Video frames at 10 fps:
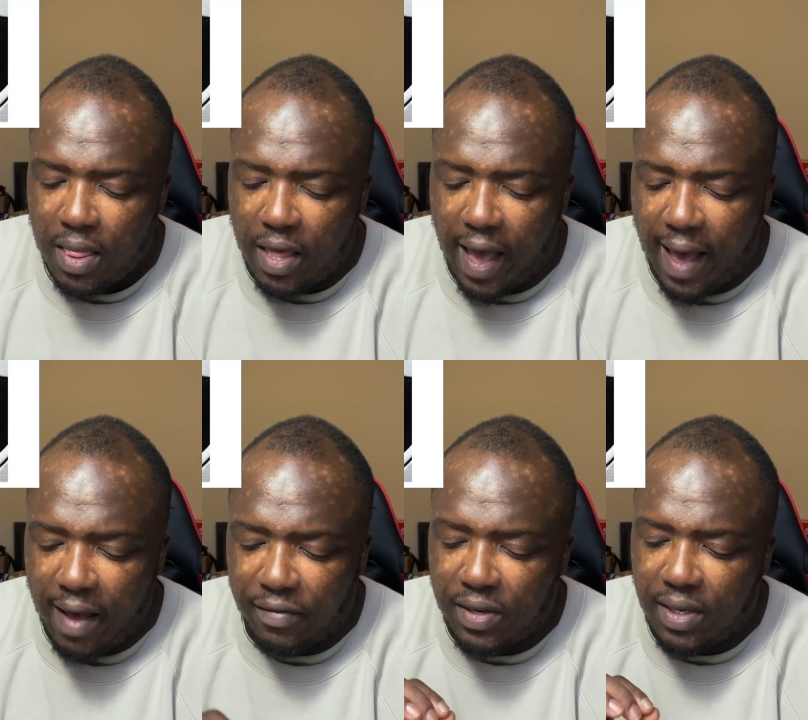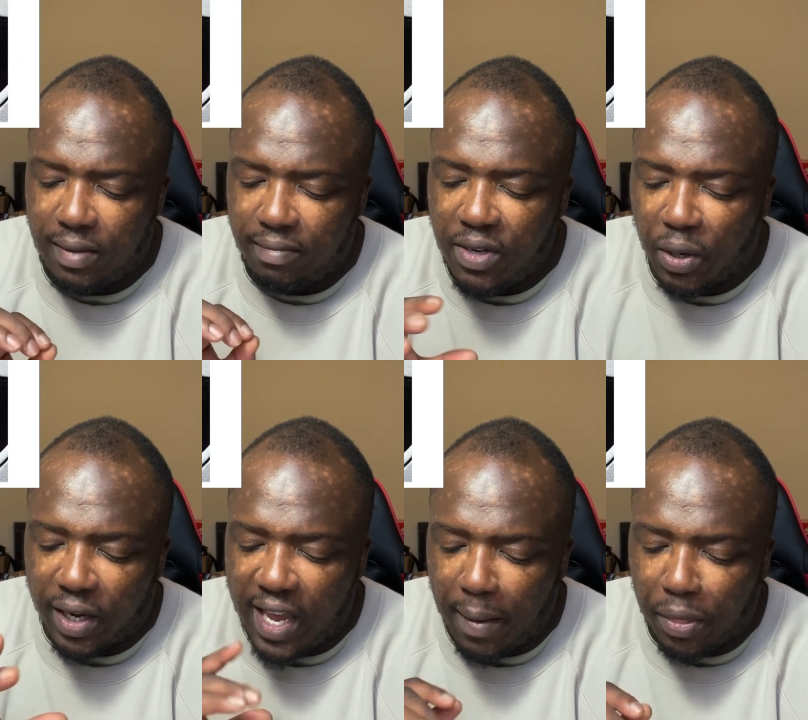They have, you know,
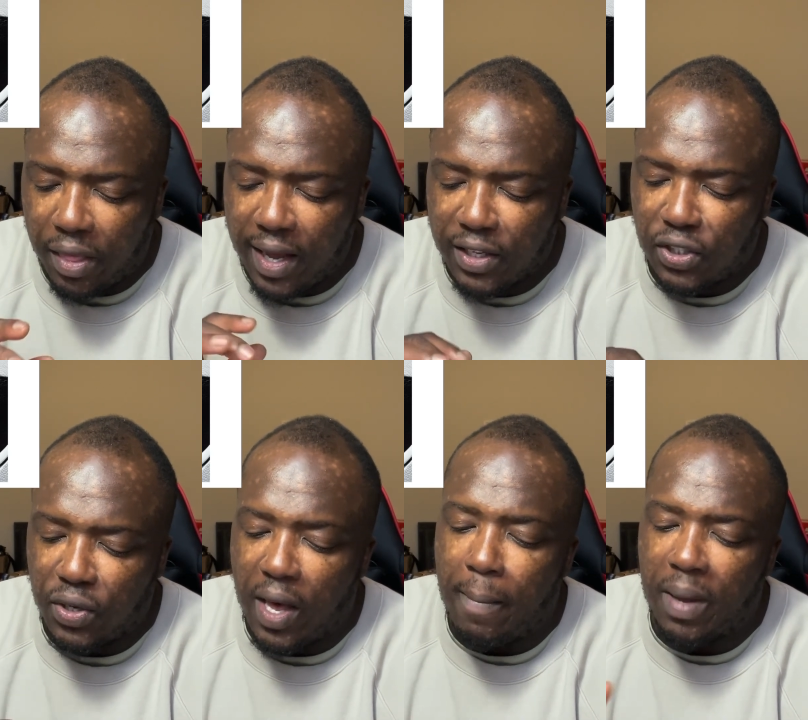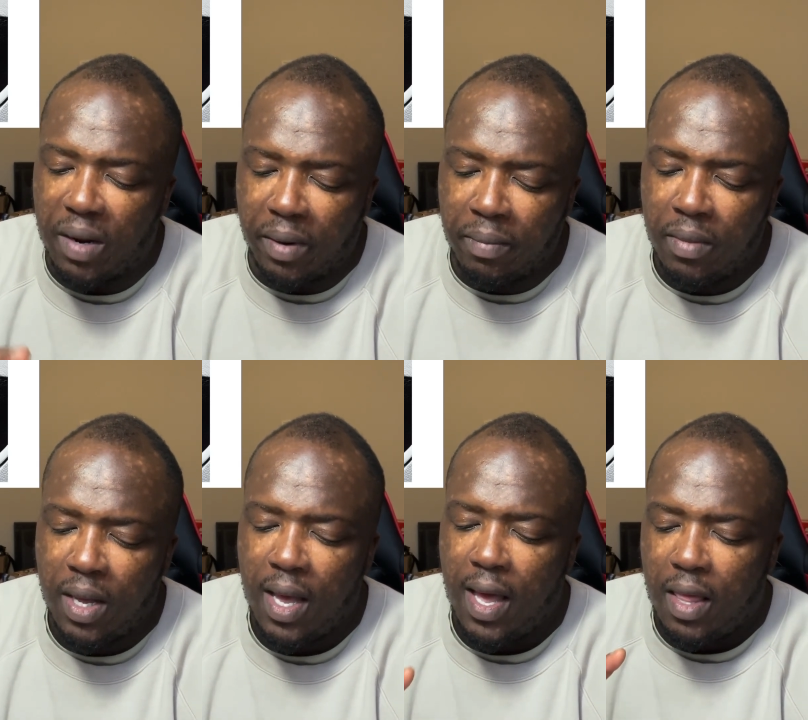kept things to a minimum.
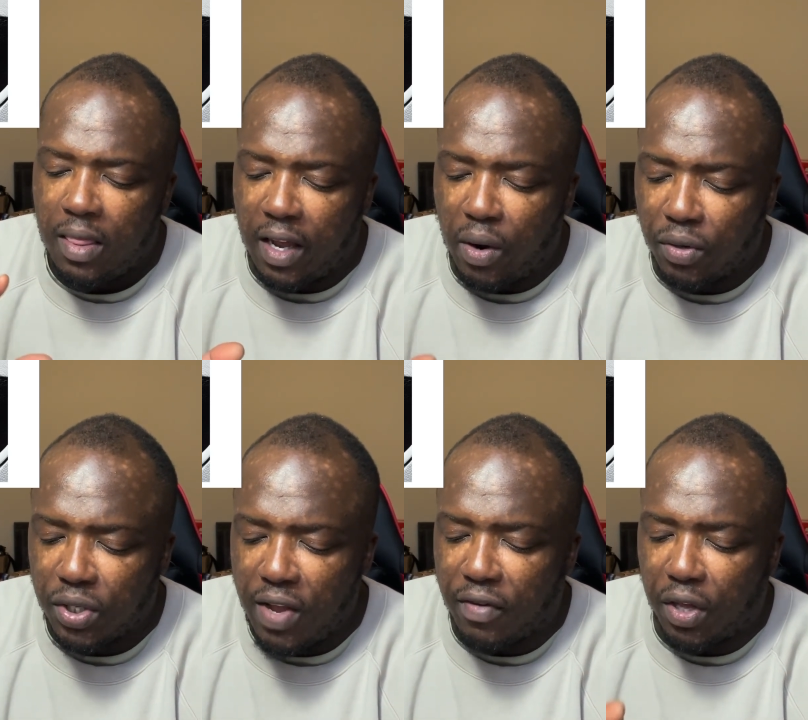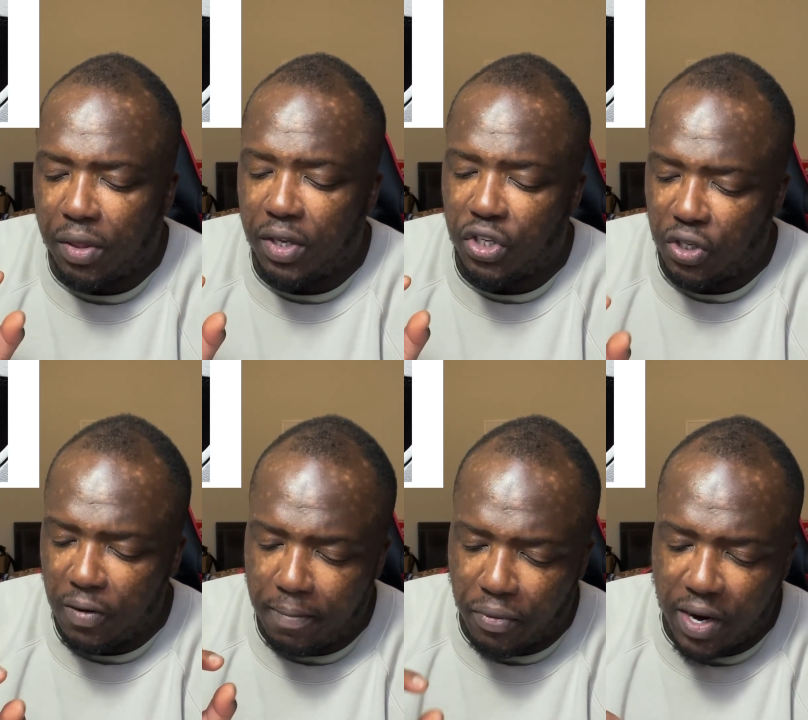Then also you've got the
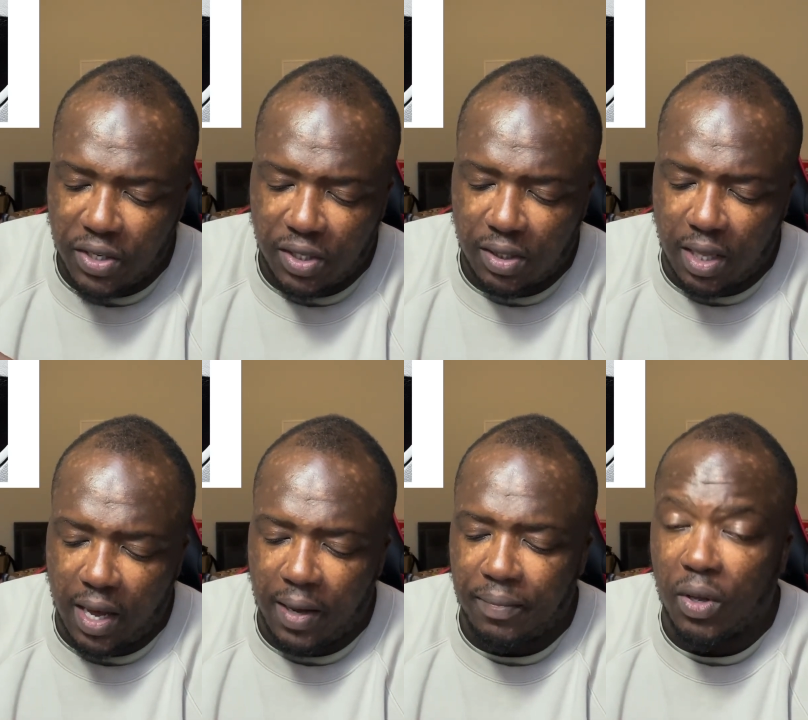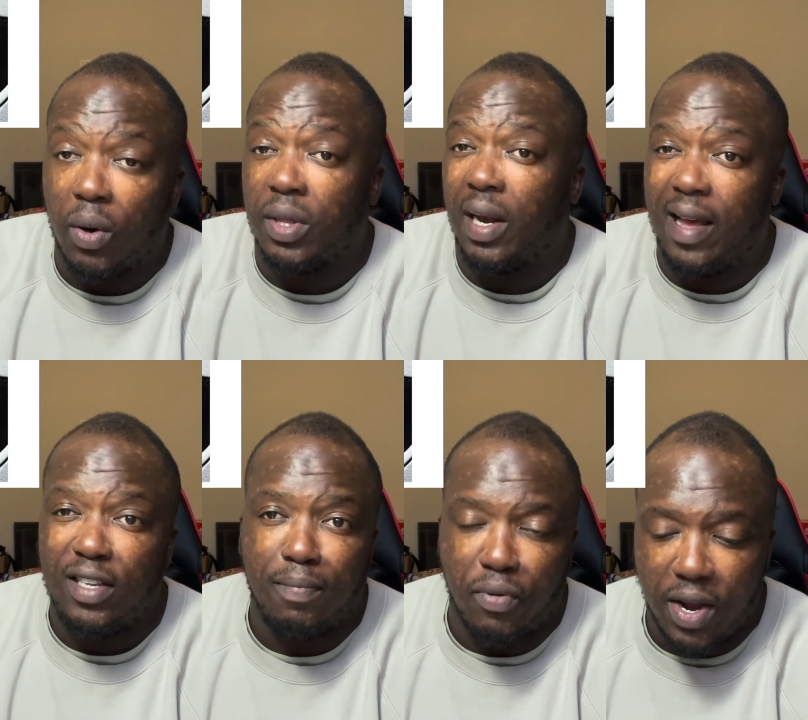shoe braces there, or the
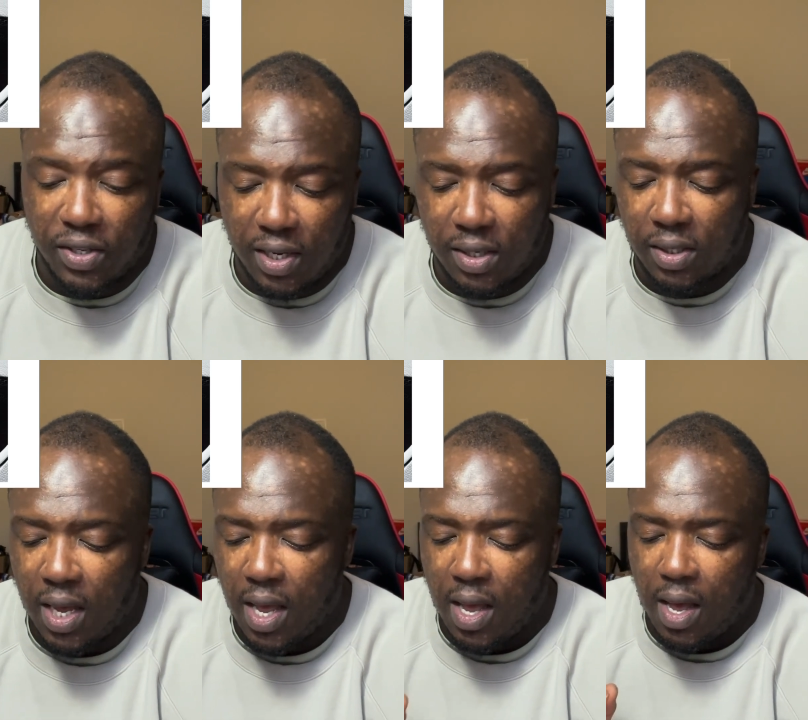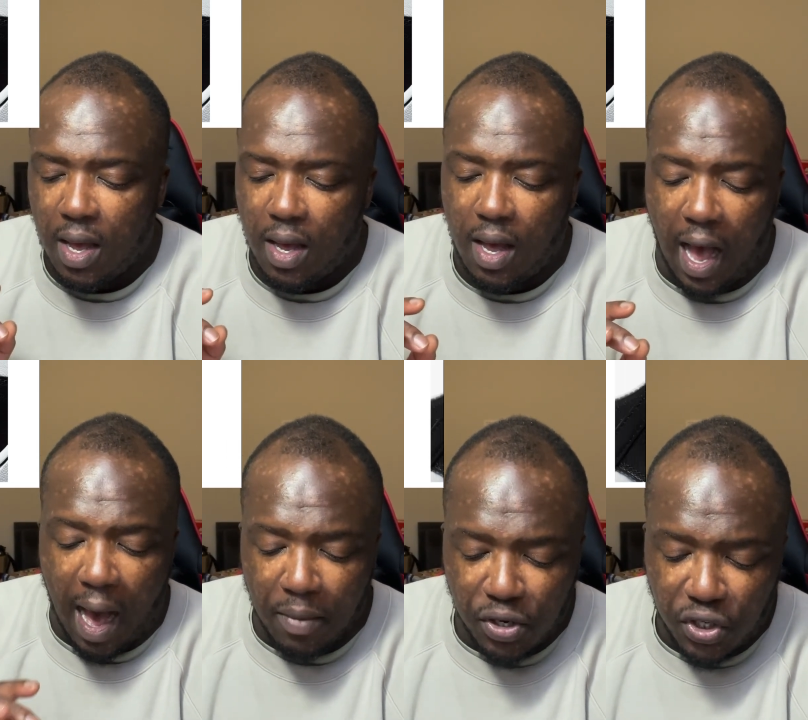lace braces.
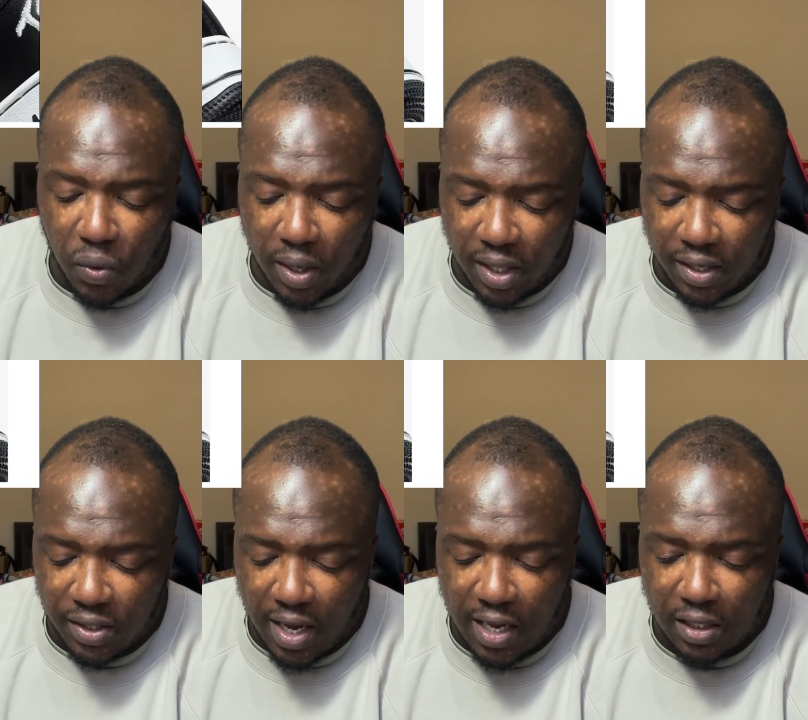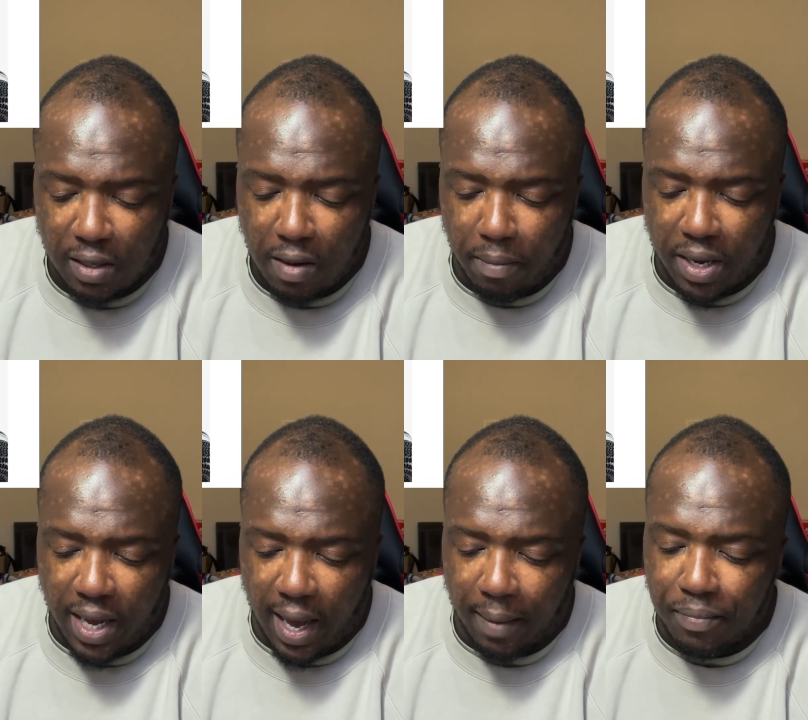I'm not sure what that says, but
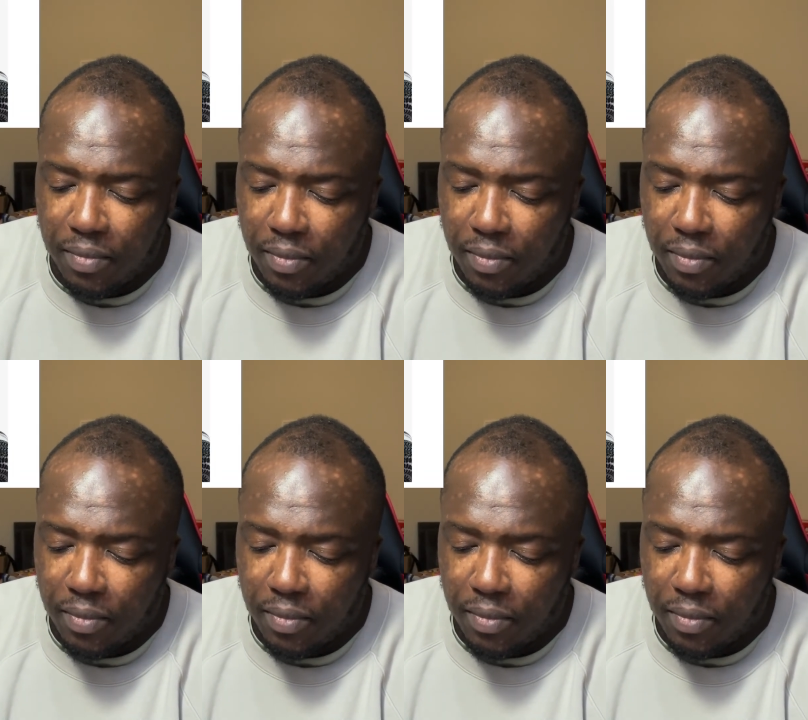yeah,